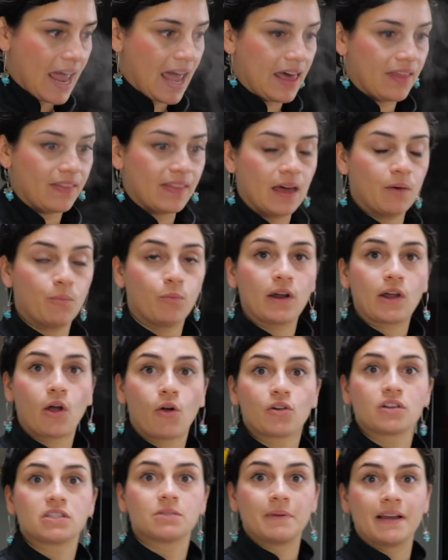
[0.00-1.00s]
and then we're
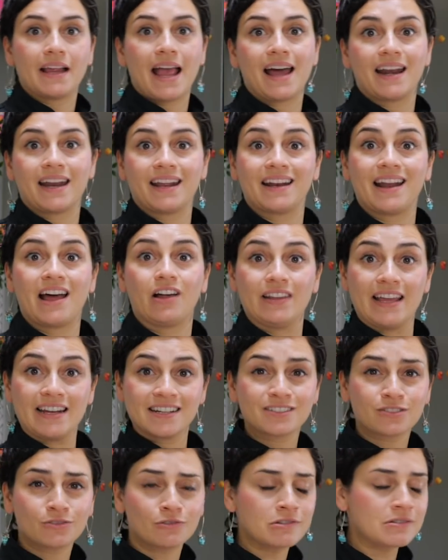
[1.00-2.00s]
going to be adding in our
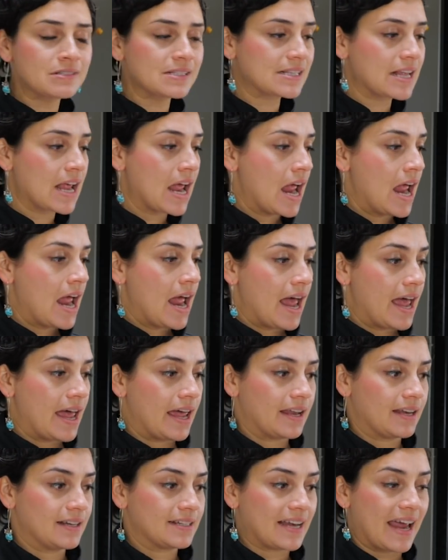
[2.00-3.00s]
lentils
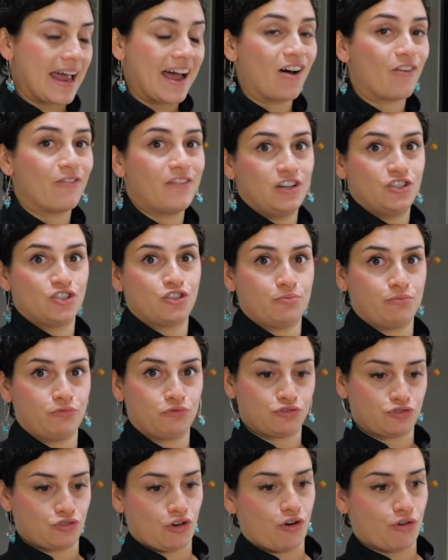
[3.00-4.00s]
and our vegetable
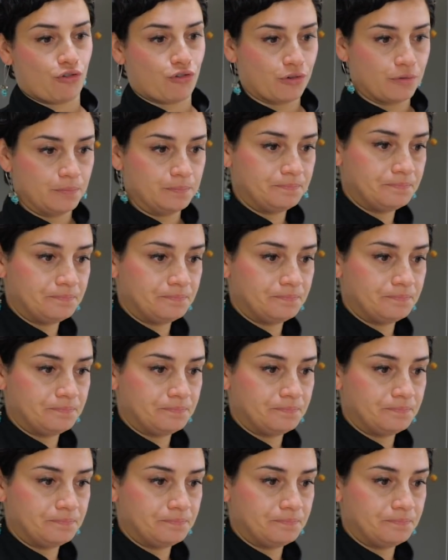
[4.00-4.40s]
stock.